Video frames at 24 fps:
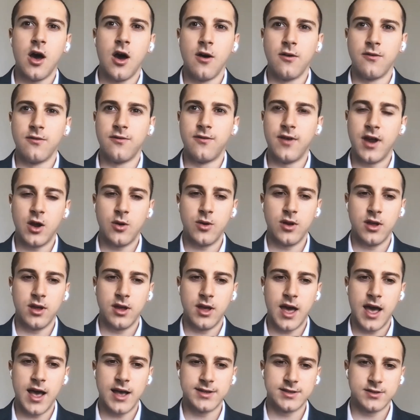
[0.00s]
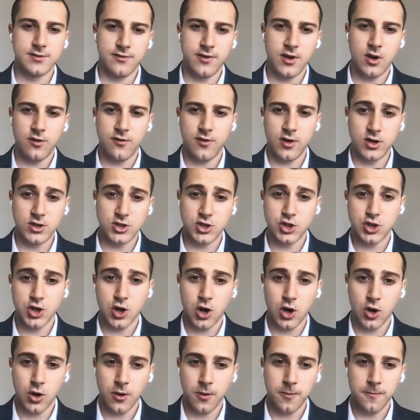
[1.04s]
a very, very
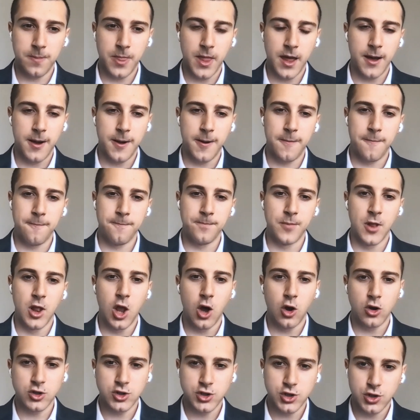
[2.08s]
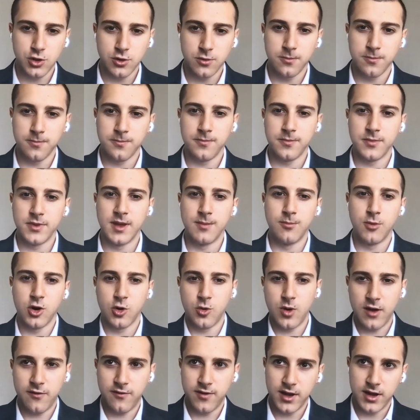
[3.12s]
strong long-term
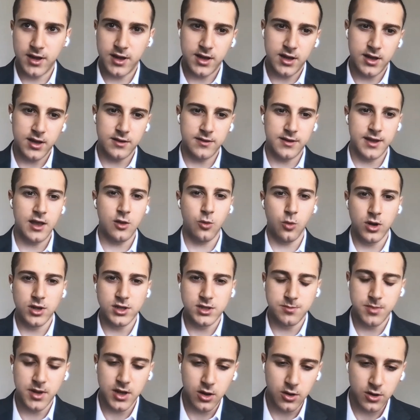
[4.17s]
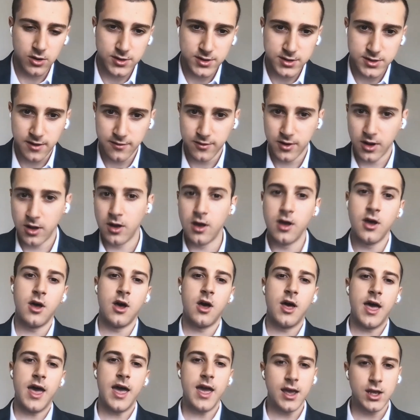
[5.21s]
demographic tailwinds because of the
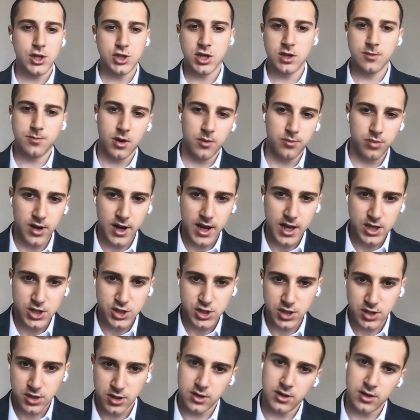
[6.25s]
aging population.